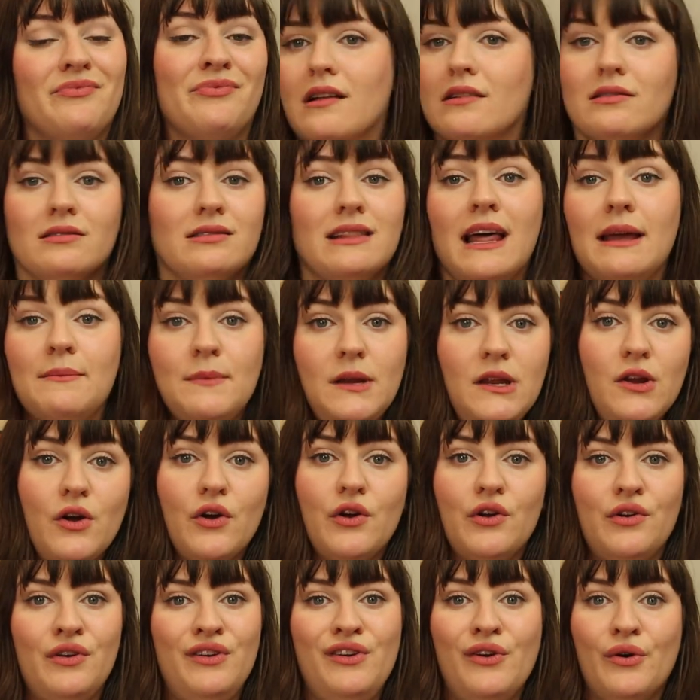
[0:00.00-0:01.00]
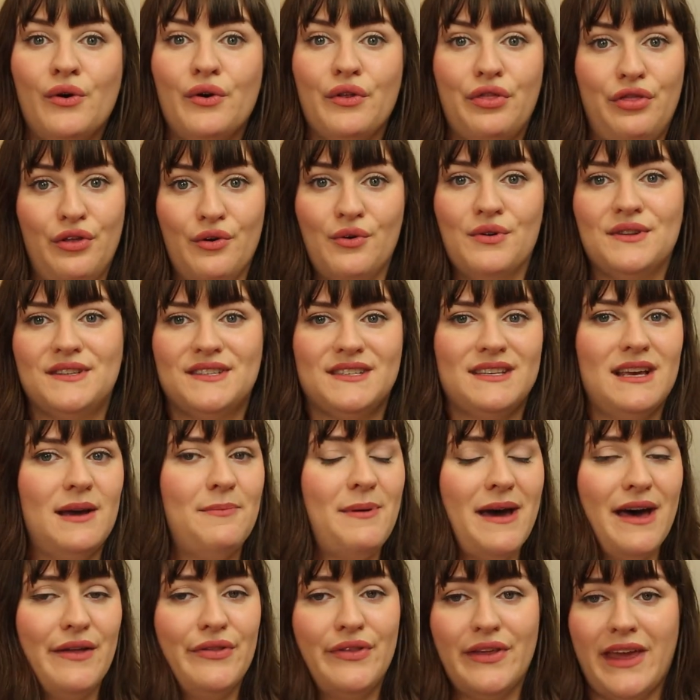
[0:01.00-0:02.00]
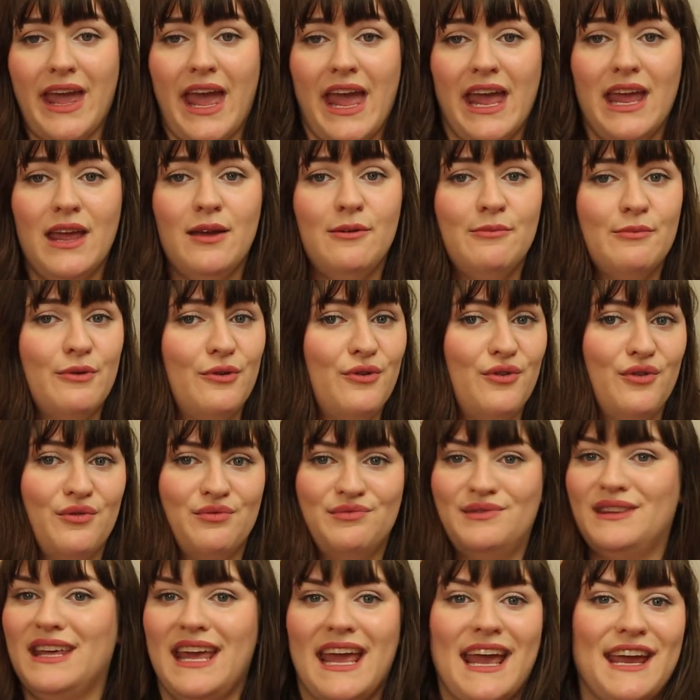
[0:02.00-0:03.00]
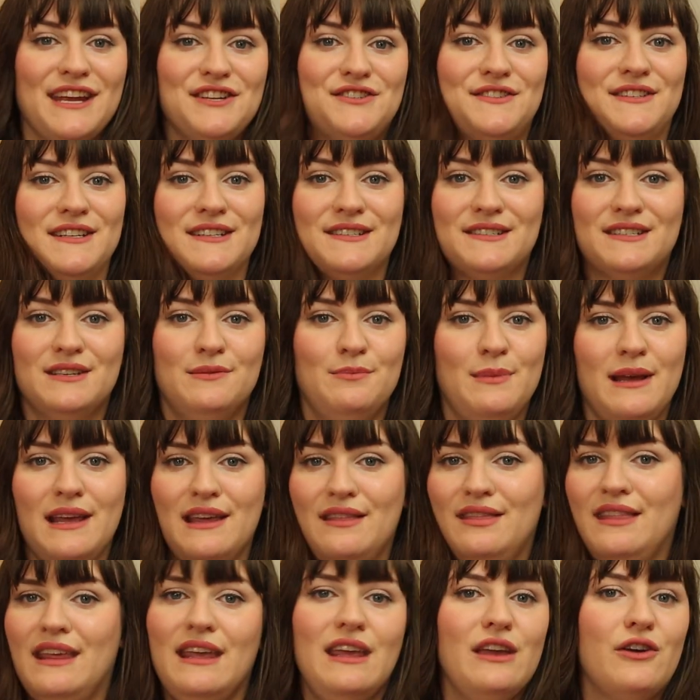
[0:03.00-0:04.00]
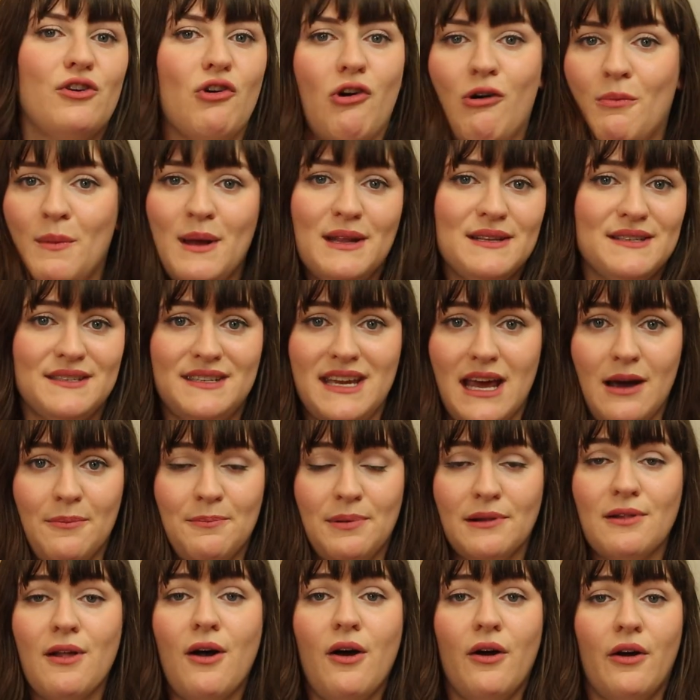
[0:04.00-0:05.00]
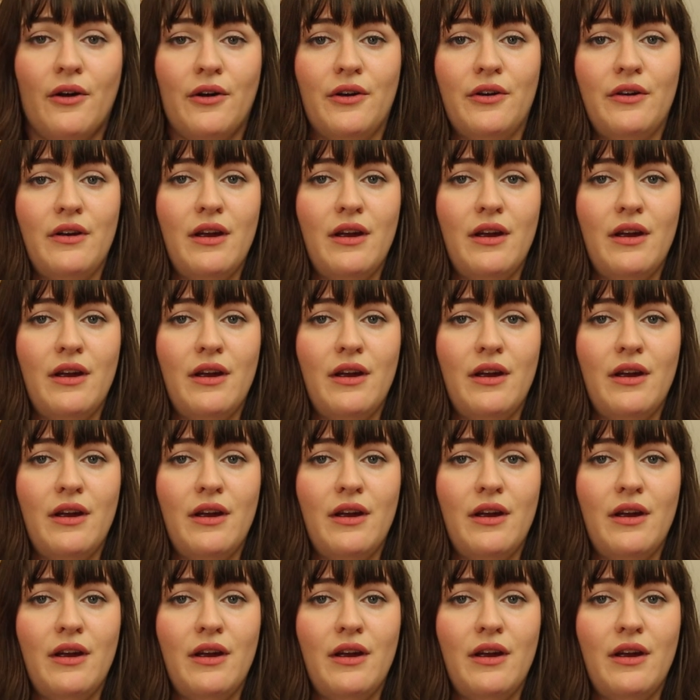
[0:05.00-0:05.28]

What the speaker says: Let me know your thoughts about the game or the age system in the comments down below.